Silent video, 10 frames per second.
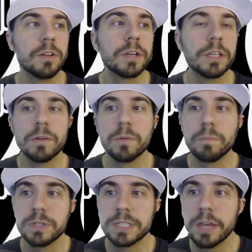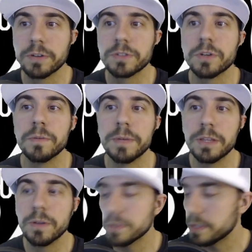looking to put together a tournament
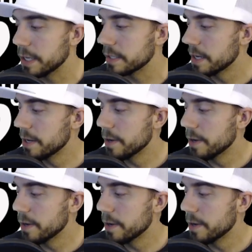and those things.